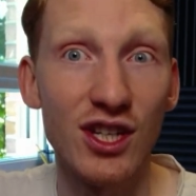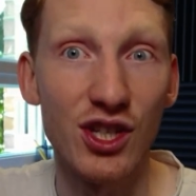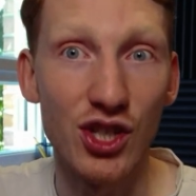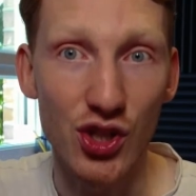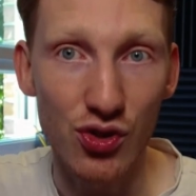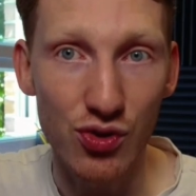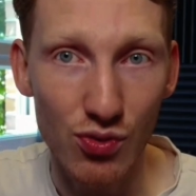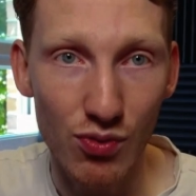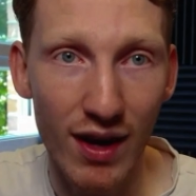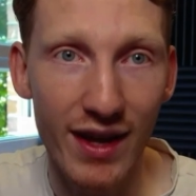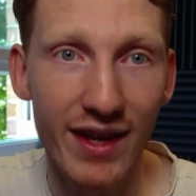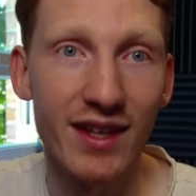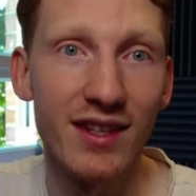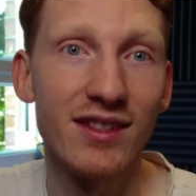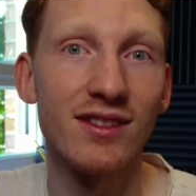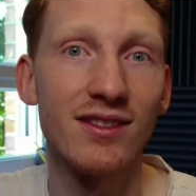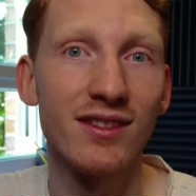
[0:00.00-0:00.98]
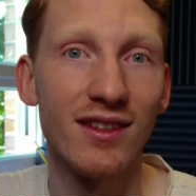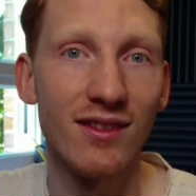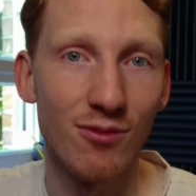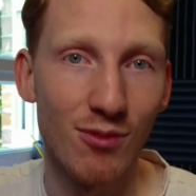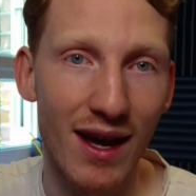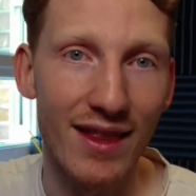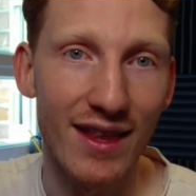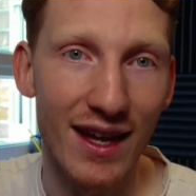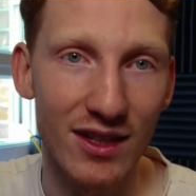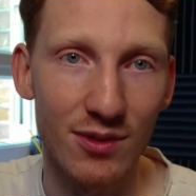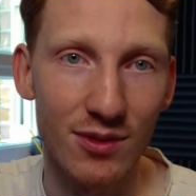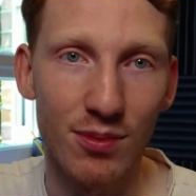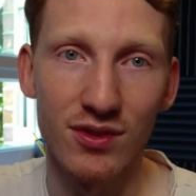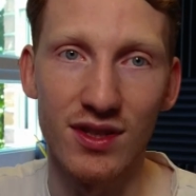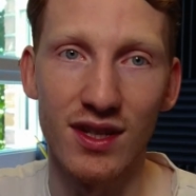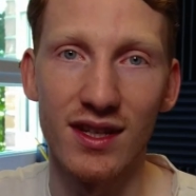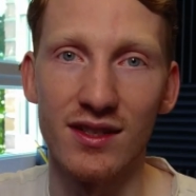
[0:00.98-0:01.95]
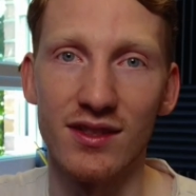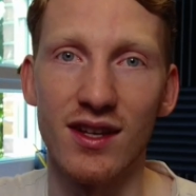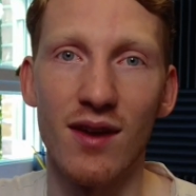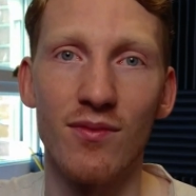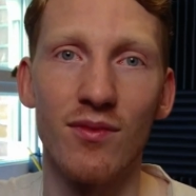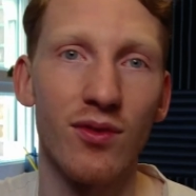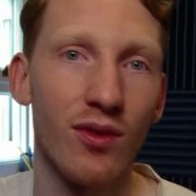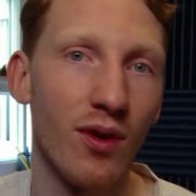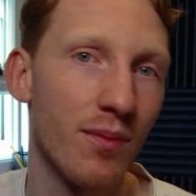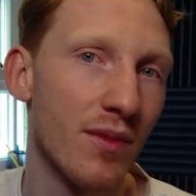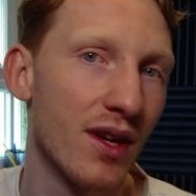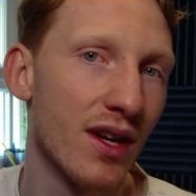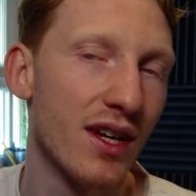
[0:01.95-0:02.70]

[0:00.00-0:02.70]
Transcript: trace where that deposit has come from.